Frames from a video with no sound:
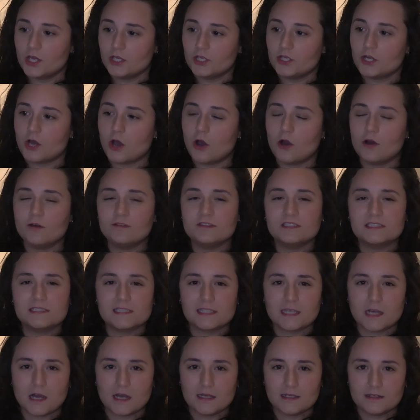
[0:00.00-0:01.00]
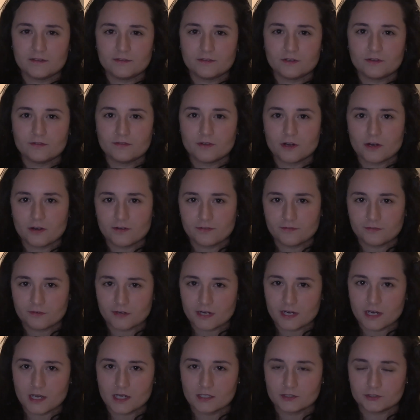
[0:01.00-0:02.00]
obviously I live in a very
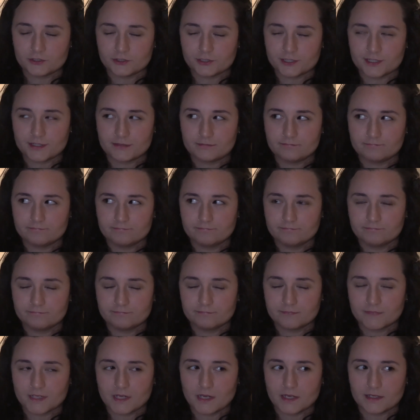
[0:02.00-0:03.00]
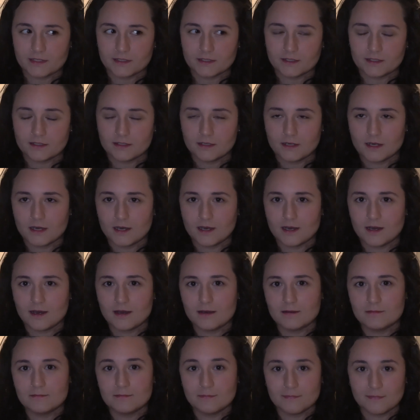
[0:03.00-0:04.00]
free country, kind of.
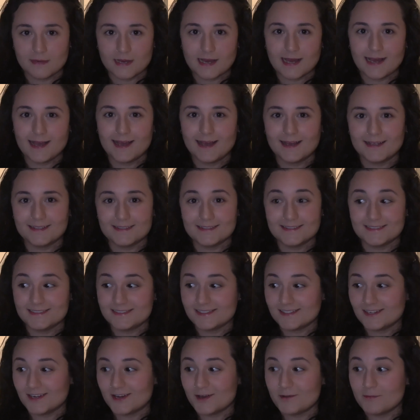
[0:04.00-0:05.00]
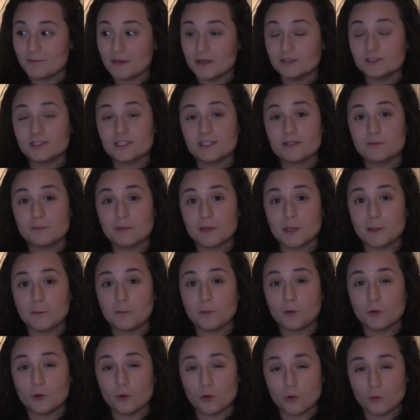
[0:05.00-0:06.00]
And, most of the
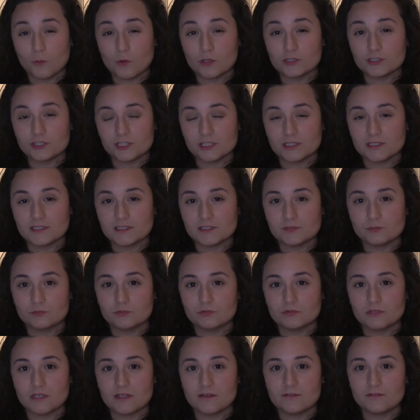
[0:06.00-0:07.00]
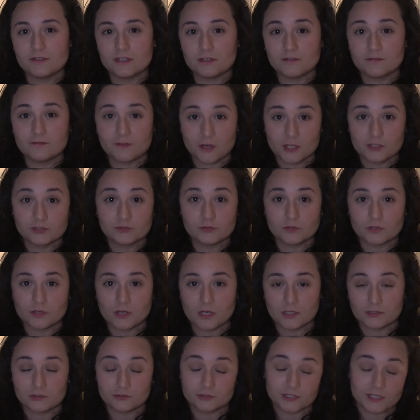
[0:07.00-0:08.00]
people who are watching this will live in a first world
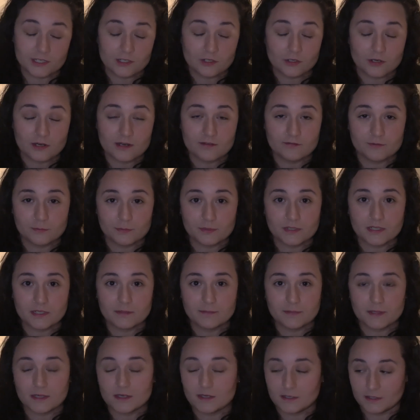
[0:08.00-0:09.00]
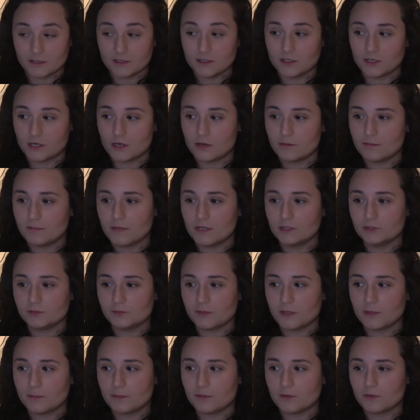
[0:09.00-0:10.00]
country. Not everybody, but, most
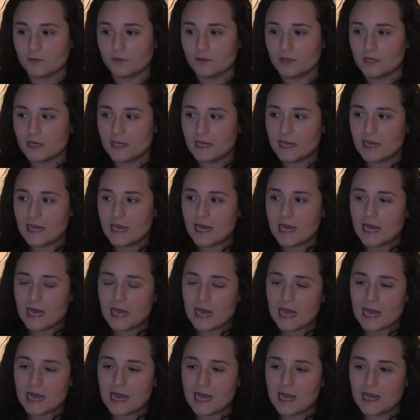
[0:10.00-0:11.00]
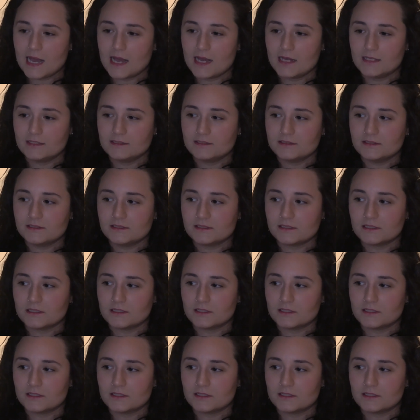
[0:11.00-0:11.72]
people. And,